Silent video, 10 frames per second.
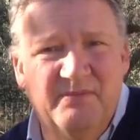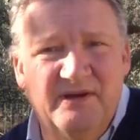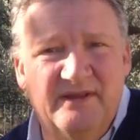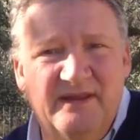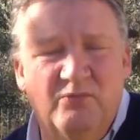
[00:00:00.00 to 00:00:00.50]

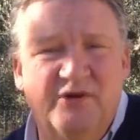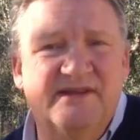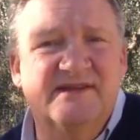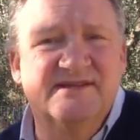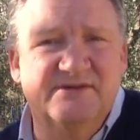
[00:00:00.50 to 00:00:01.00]
But what it
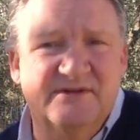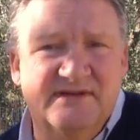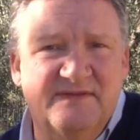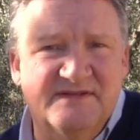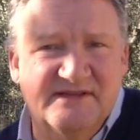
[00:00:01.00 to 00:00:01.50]
does do, it
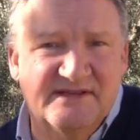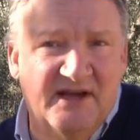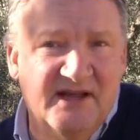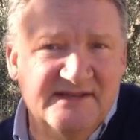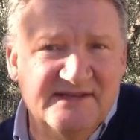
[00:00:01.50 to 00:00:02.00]
gives us the
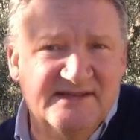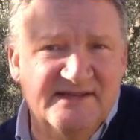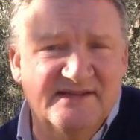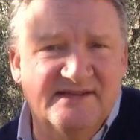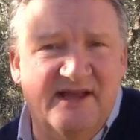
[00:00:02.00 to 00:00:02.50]

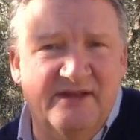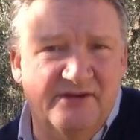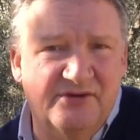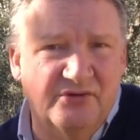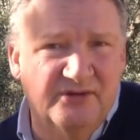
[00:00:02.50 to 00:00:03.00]
licenses and the
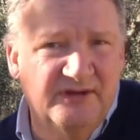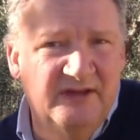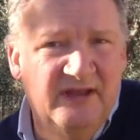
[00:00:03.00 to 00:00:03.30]
DUC,